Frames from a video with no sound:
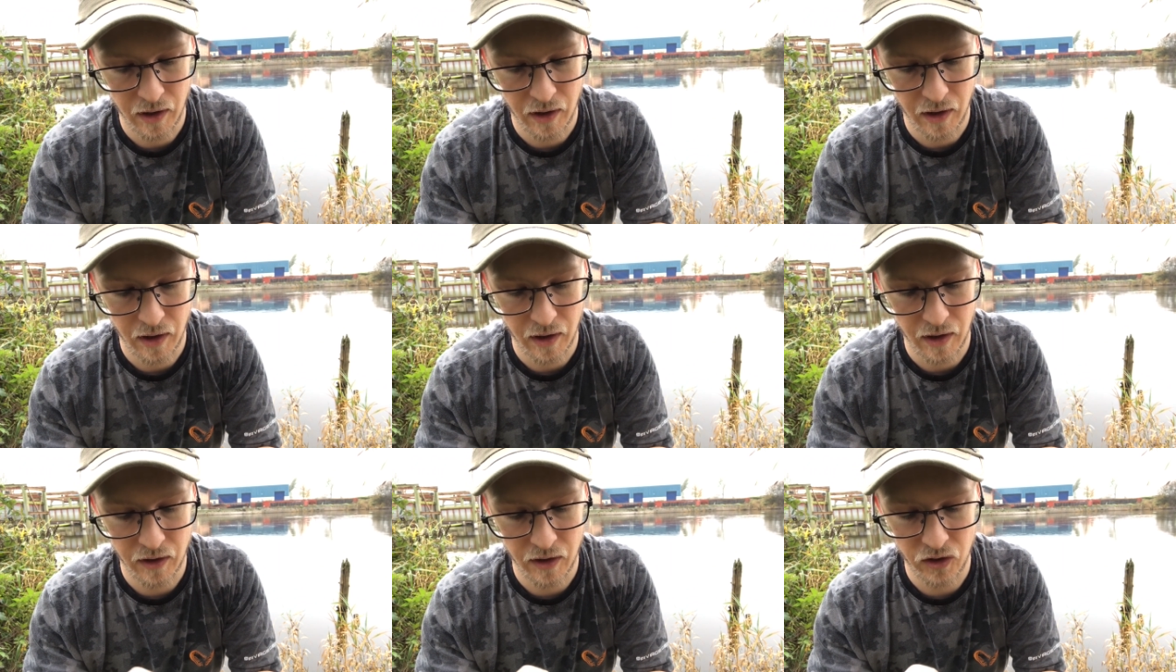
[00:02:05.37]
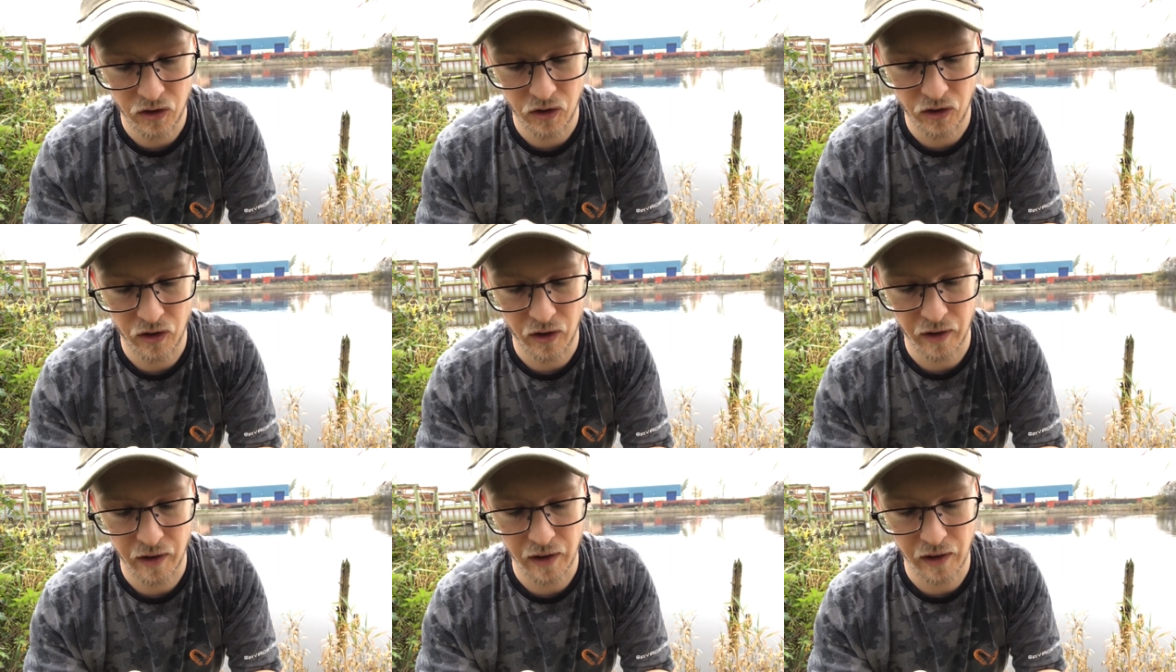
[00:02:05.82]
And this is a
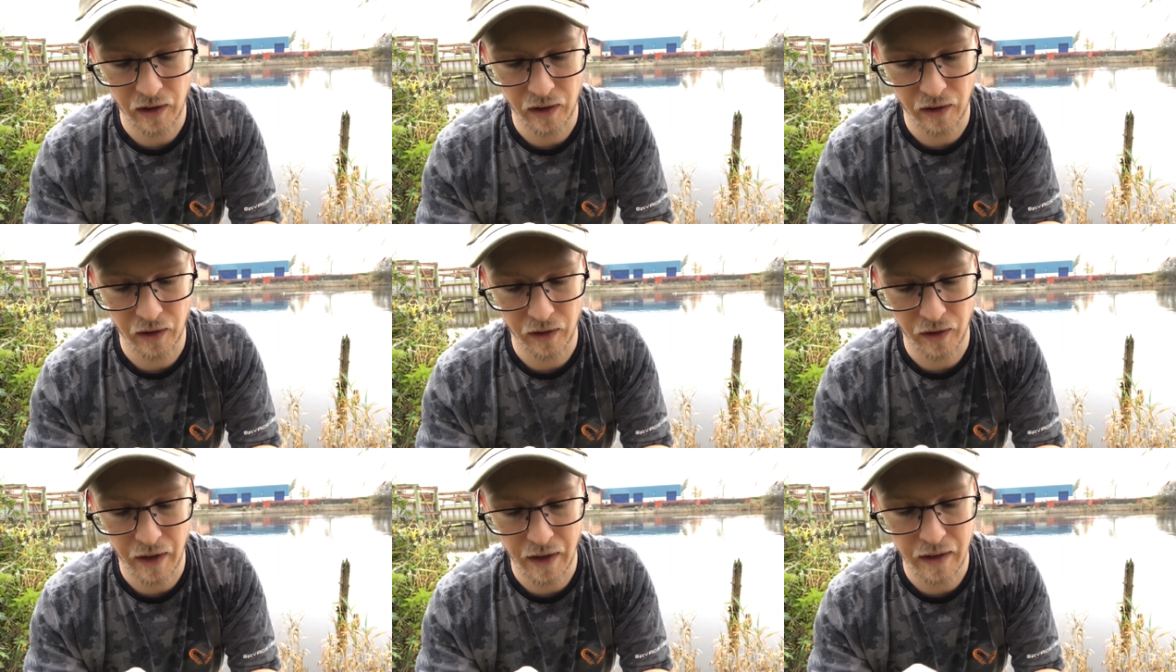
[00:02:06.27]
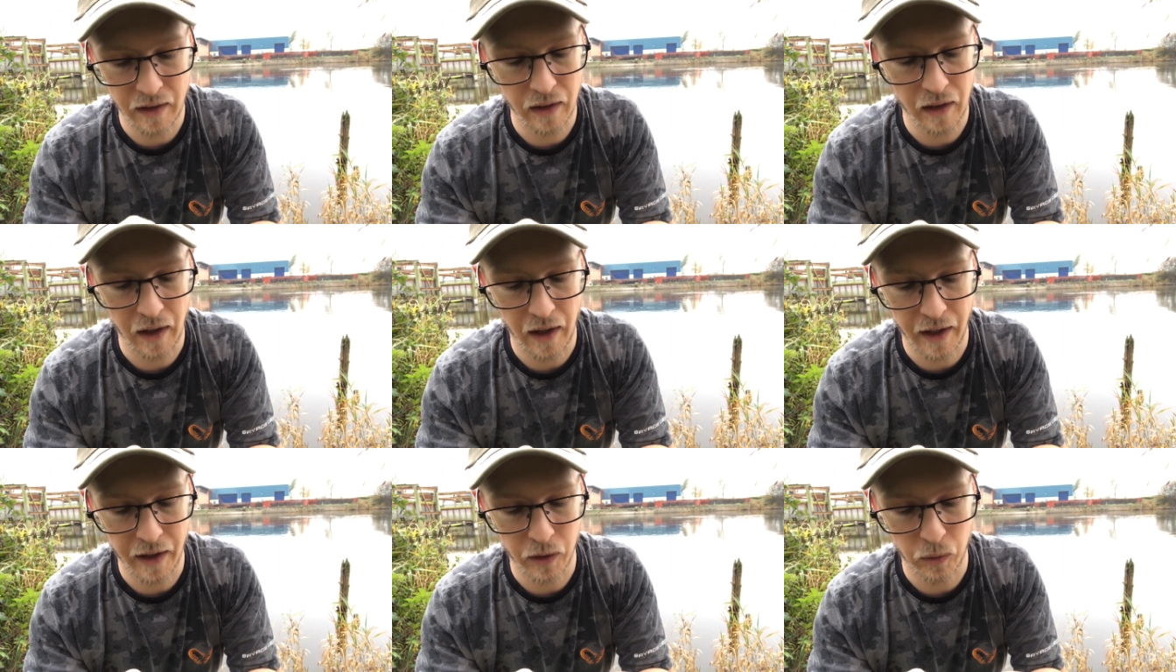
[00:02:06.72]
little
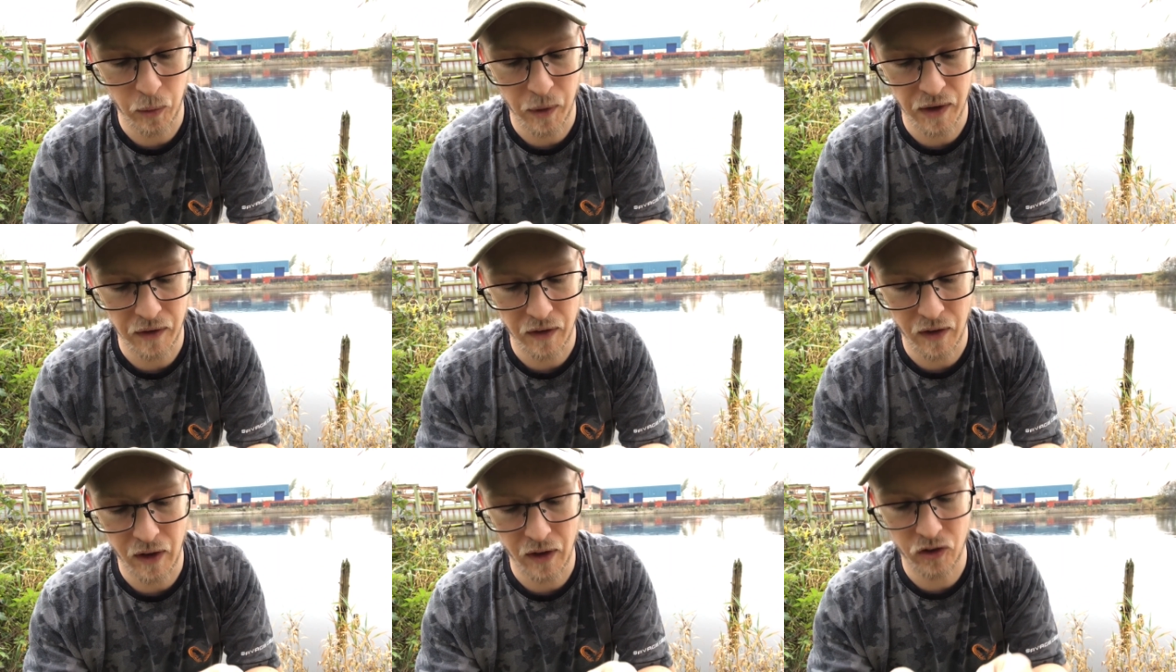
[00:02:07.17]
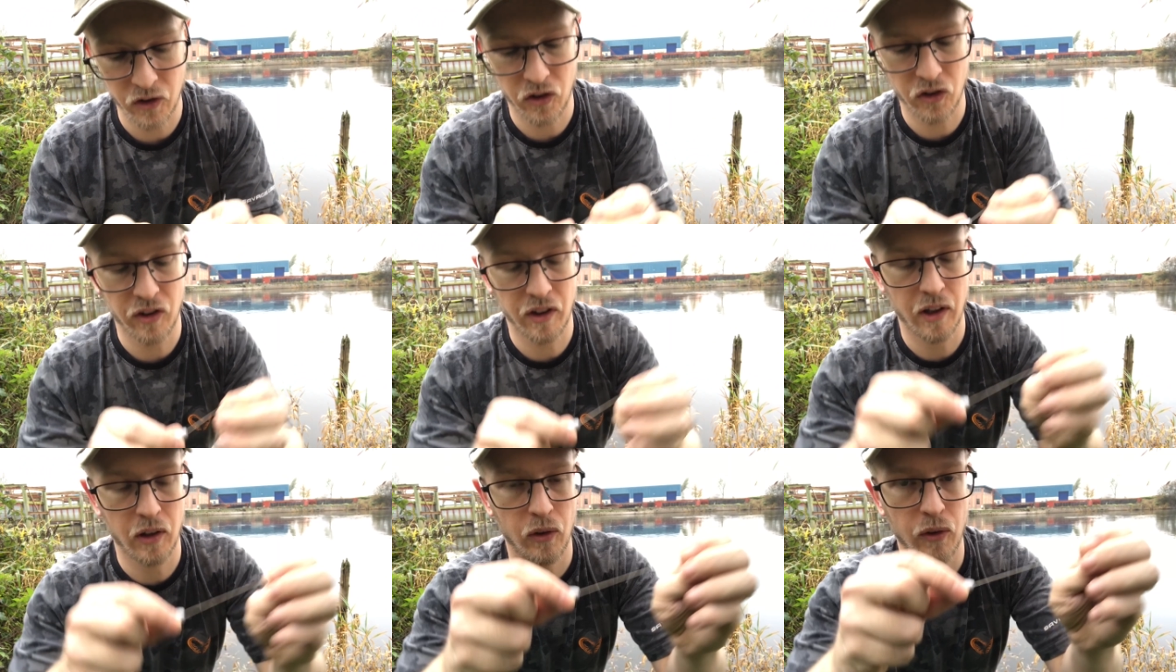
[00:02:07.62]
inline weight that has a
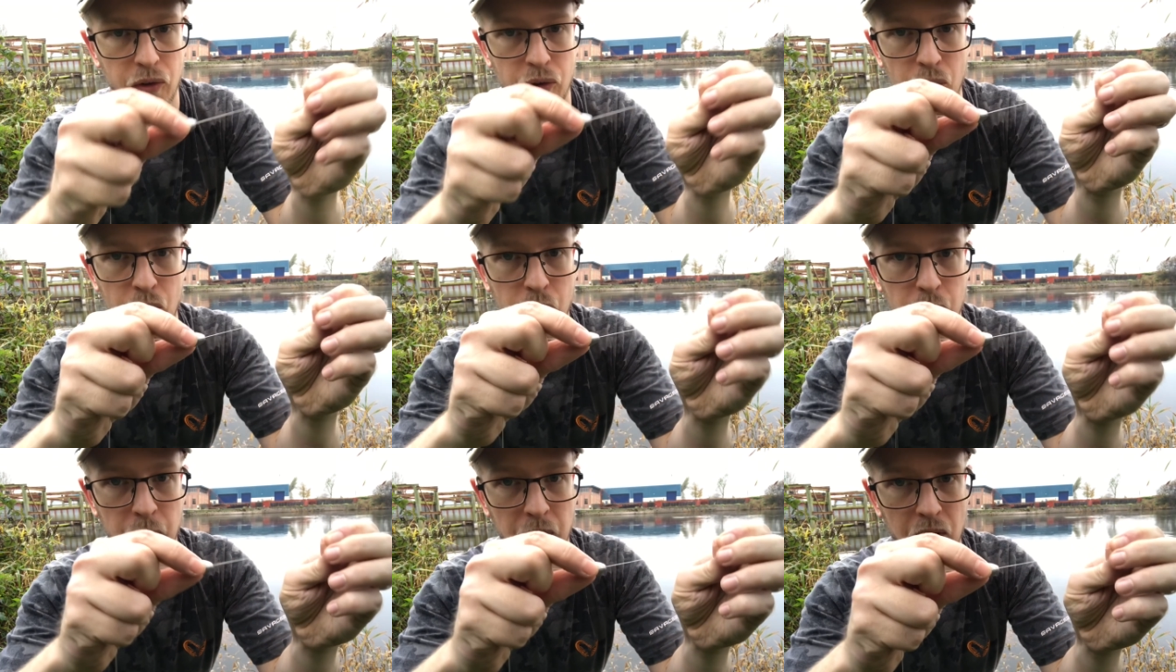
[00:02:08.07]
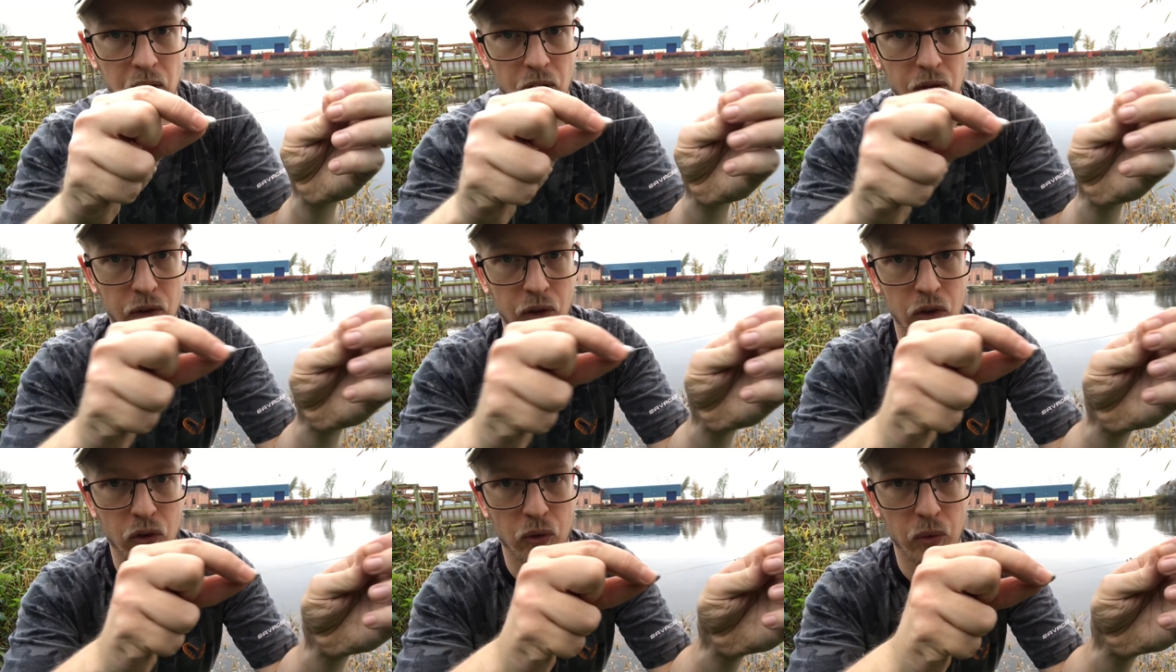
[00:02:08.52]
channel through the middle of it
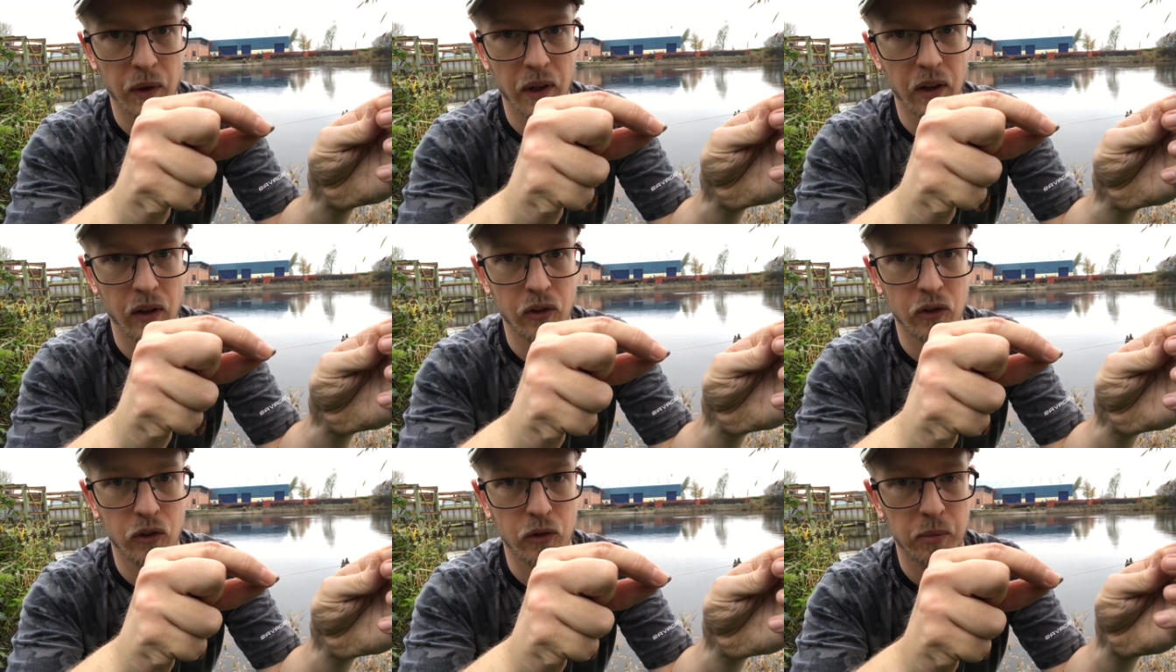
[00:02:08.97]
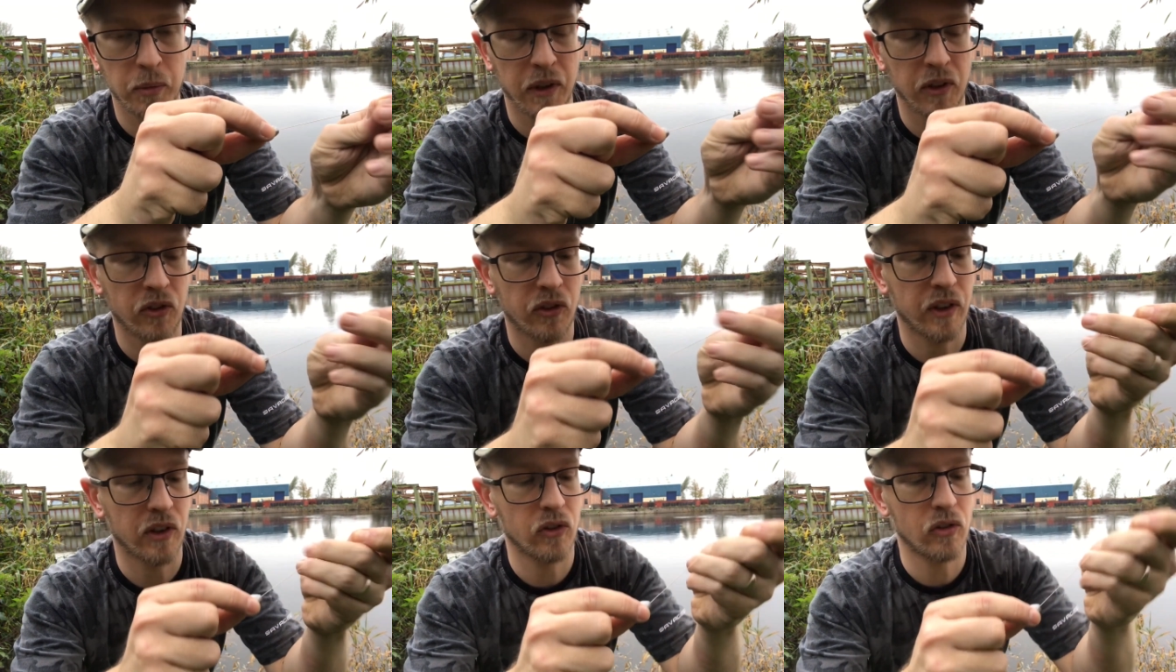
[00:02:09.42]
as well, just makes
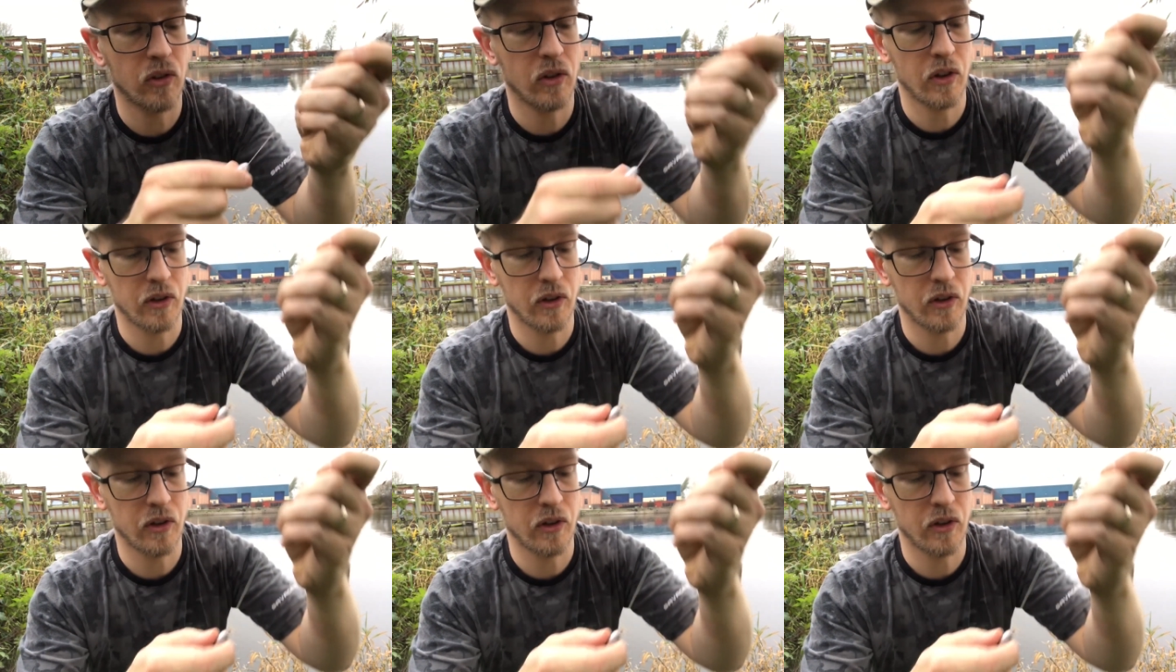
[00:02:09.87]
things a lot